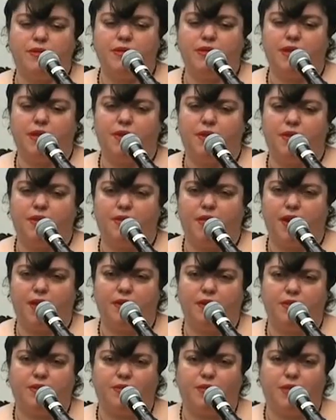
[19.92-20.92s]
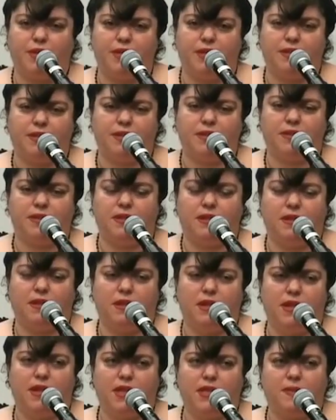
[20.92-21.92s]
their writer's voice
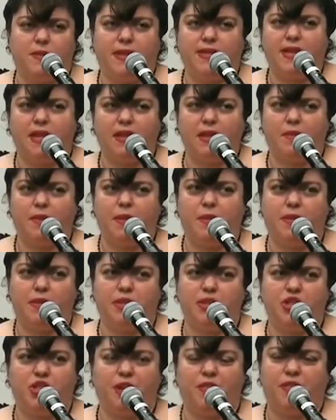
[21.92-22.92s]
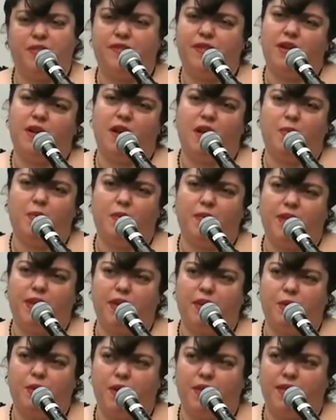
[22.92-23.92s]
is by telling people to shut the up when they
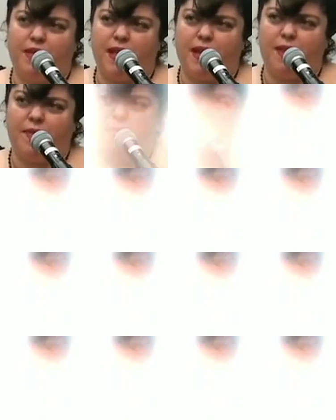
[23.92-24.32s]
annoy them.